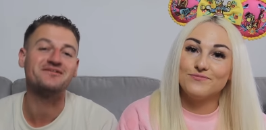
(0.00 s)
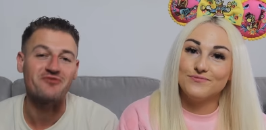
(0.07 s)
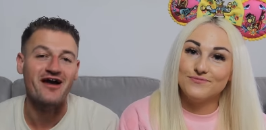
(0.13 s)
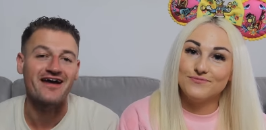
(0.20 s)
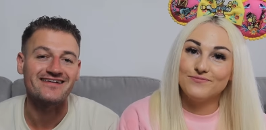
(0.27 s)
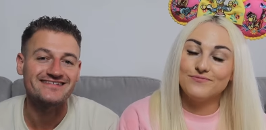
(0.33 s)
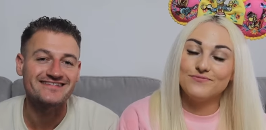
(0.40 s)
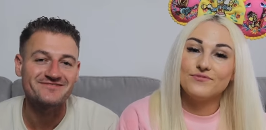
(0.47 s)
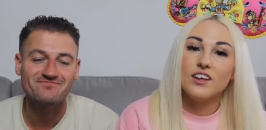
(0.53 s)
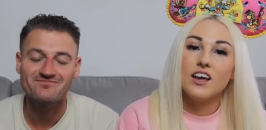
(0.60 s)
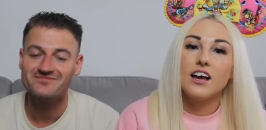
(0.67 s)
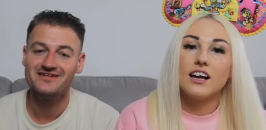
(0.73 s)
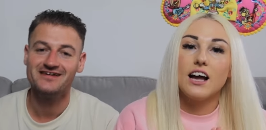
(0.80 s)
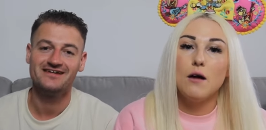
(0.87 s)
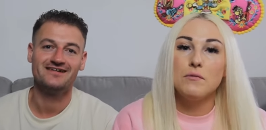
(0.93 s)
Speaker 1: sprays.
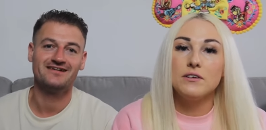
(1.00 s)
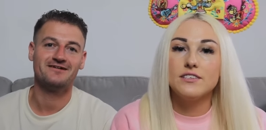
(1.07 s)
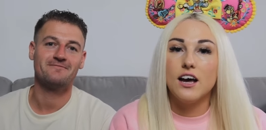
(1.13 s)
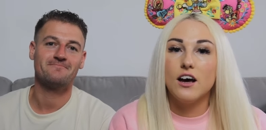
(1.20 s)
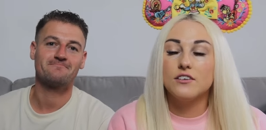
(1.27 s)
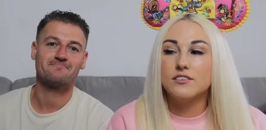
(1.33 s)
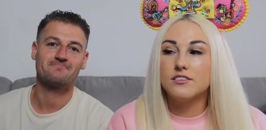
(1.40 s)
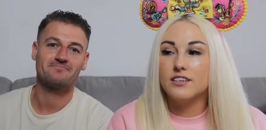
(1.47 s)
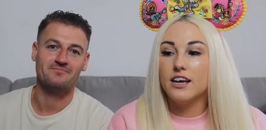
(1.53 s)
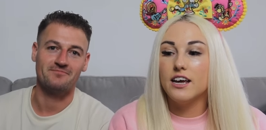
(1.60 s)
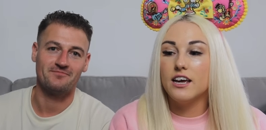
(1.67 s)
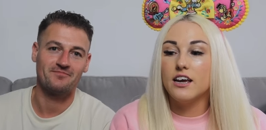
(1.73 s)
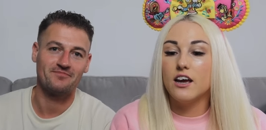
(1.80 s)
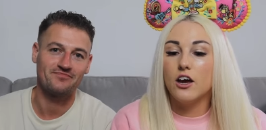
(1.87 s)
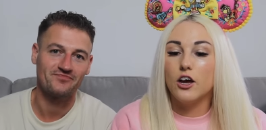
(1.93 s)
Speaker 2: Can we tell
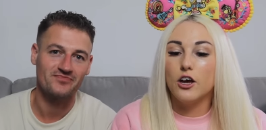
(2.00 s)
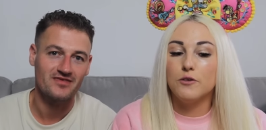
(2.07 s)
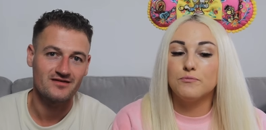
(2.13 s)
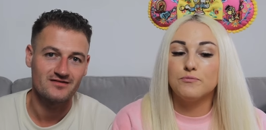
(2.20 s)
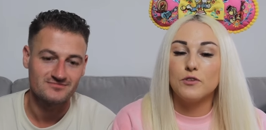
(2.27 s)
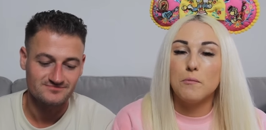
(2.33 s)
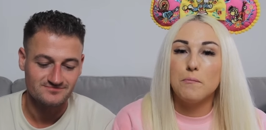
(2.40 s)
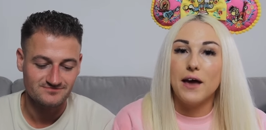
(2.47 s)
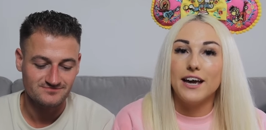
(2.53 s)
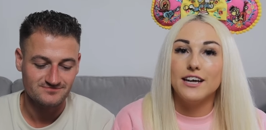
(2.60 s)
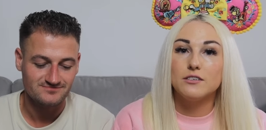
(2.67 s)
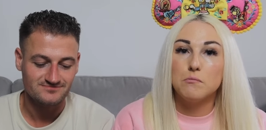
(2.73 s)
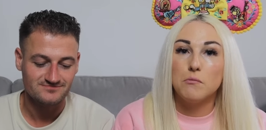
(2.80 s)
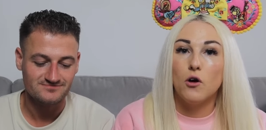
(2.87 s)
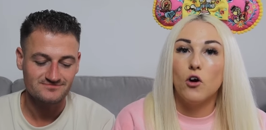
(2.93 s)
Steve um, paid
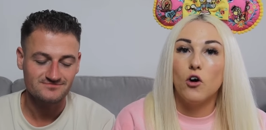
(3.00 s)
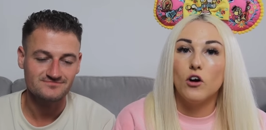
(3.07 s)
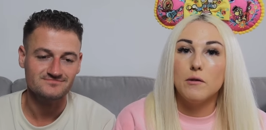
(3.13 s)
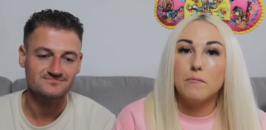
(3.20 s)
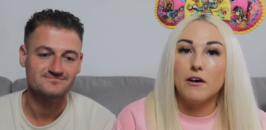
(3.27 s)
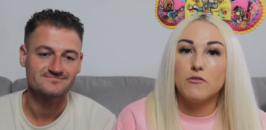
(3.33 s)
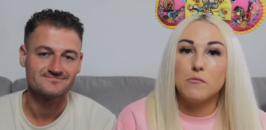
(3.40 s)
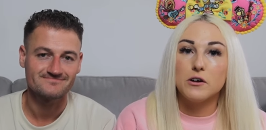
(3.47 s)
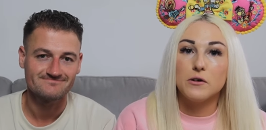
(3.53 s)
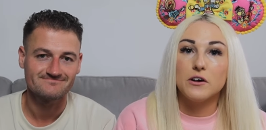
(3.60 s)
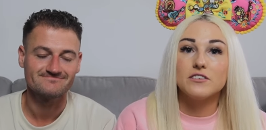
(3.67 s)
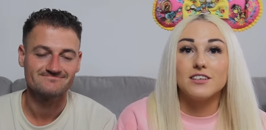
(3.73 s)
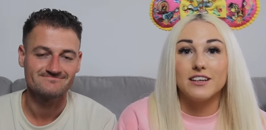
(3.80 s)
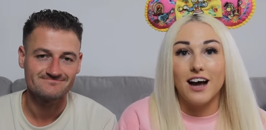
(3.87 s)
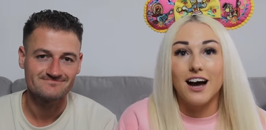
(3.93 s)
more in Bath & Body Works
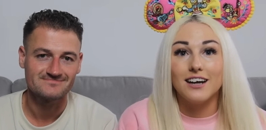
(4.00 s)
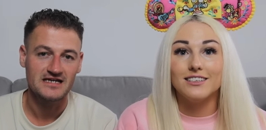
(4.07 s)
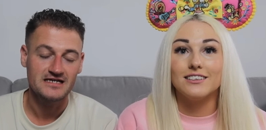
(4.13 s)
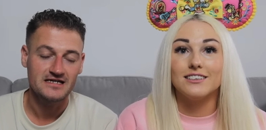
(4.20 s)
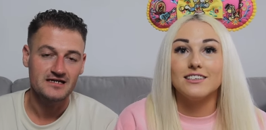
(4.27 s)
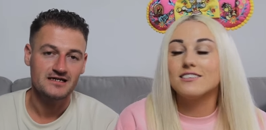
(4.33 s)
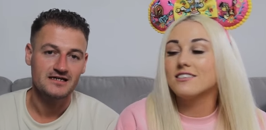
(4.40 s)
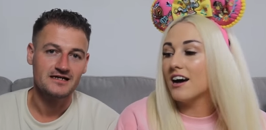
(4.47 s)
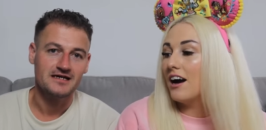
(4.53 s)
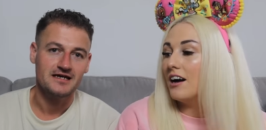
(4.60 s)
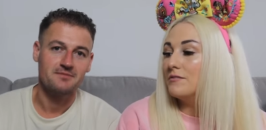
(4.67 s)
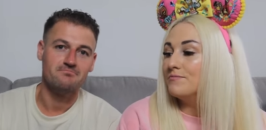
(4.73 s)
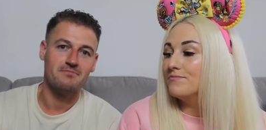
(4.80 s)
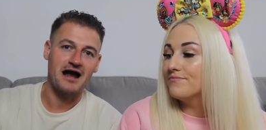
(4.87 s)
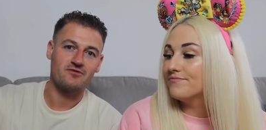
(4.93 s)
than I did this time?
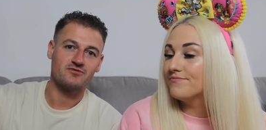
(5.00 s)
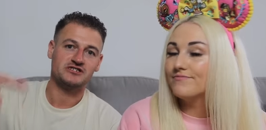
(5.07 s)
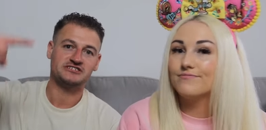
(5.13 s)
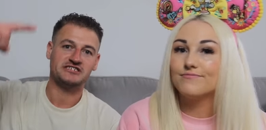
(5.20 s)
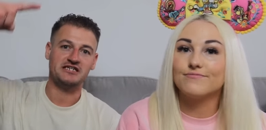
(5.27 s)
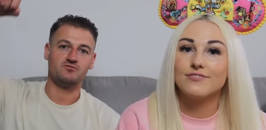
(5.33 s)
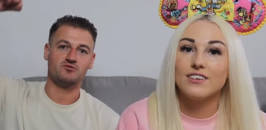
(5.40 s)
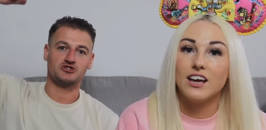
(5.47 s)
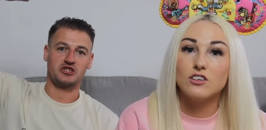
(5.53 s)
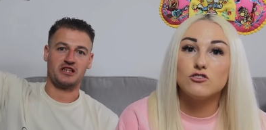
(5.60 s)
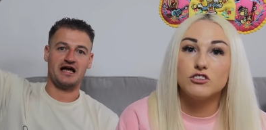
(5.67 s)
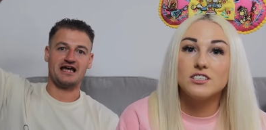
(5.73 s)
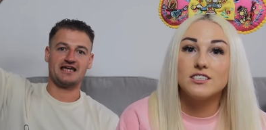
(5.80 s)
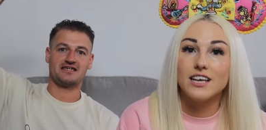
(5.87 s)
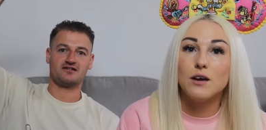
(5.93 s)
Speaker 1: My receipt was His like,
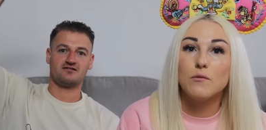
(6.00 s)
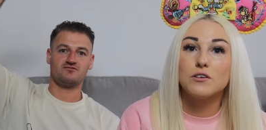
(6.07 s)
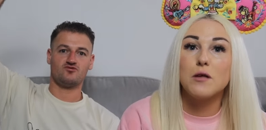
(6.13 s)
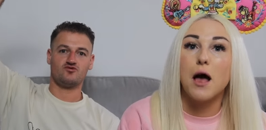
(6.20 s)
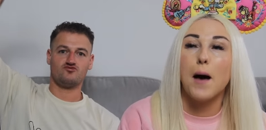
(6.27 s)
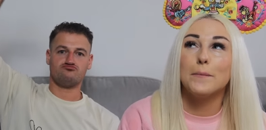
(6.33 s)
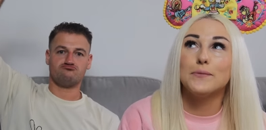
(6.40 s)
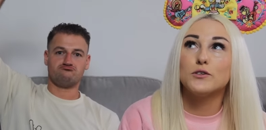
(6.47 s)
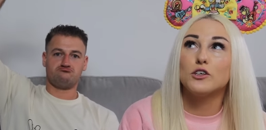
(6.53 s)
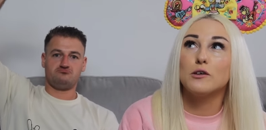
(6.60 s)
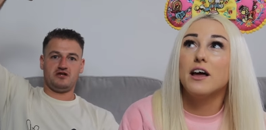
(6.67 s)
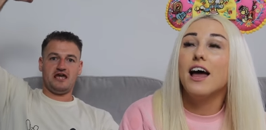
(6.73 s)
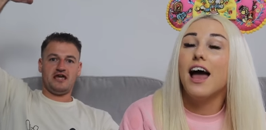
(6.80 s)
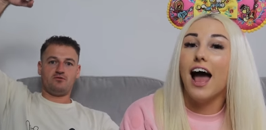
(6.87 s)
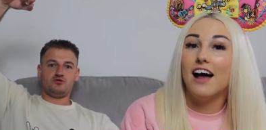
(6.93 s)
receipt
Speaker 2: was
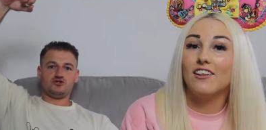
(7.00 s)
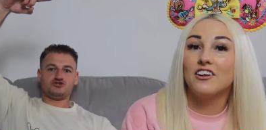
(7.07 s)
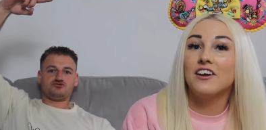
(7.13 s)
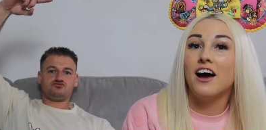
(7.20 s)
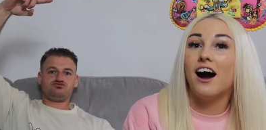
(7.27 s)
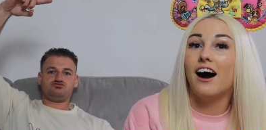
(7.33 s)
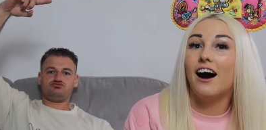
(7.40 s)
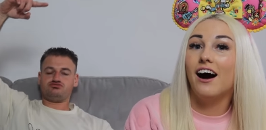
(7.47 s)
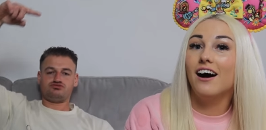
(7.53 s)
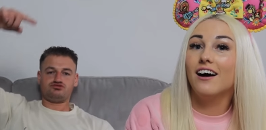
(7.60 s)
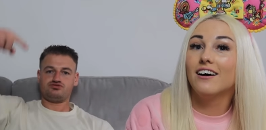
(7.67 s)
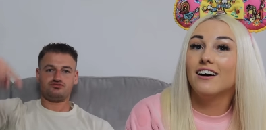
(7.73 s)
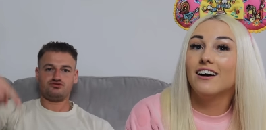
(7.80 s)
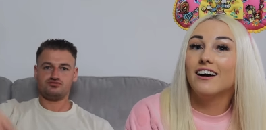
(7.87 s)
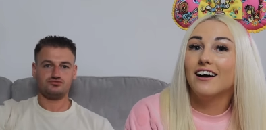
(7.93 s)
absolutely... Eleanor,
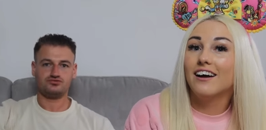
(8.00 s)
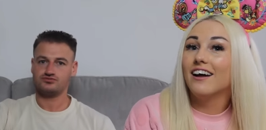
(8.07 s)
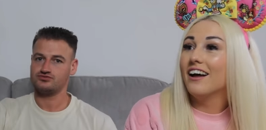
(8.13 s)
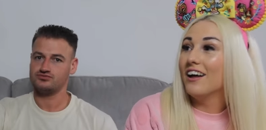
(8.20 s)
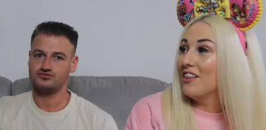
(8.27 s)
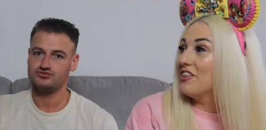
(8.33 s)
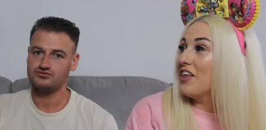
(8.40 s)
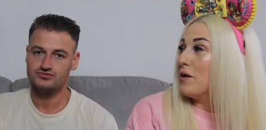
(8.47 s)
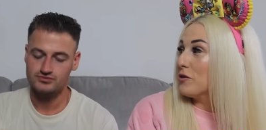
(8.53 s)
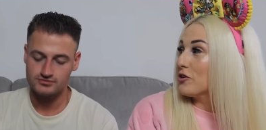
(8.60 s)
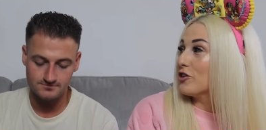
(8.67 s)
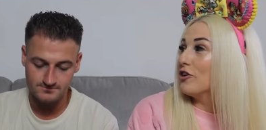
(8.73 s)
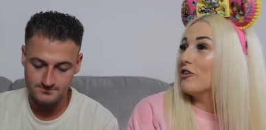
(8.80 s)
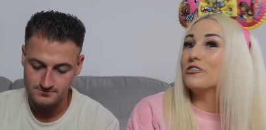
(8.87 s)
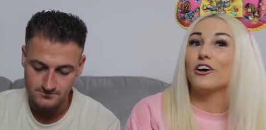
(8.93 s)
they would
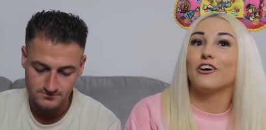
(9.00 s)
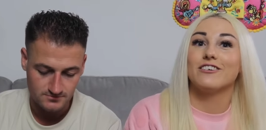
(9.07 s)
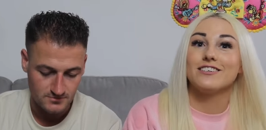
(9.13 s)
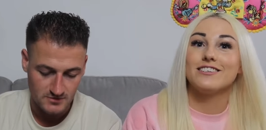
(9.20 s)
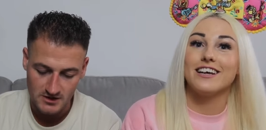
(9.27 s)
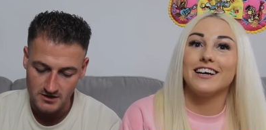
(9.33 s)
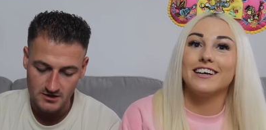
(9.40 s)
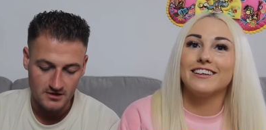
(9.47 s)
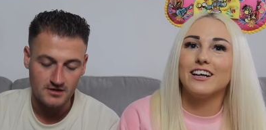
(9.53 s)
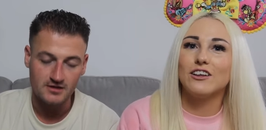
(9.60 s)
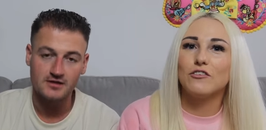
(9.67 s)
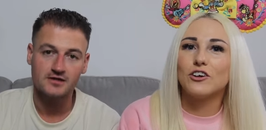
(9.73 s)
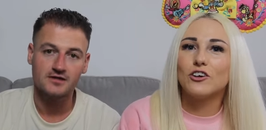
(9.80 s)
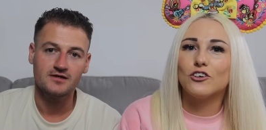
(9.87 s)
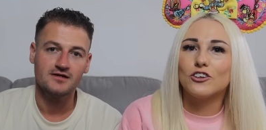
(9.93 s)
love your receipt. They love a
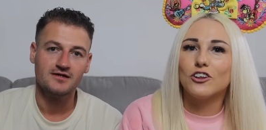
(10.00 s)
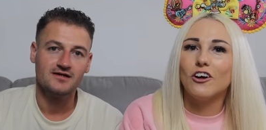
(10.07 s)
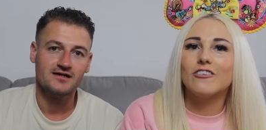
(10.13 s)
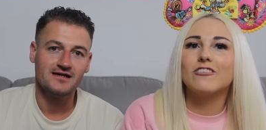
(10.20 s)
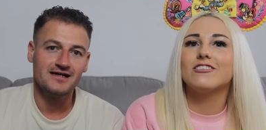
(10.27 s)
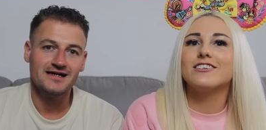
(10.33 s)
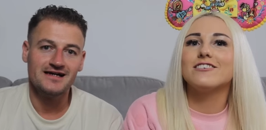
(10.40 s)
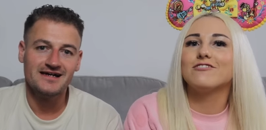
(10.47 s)
good long re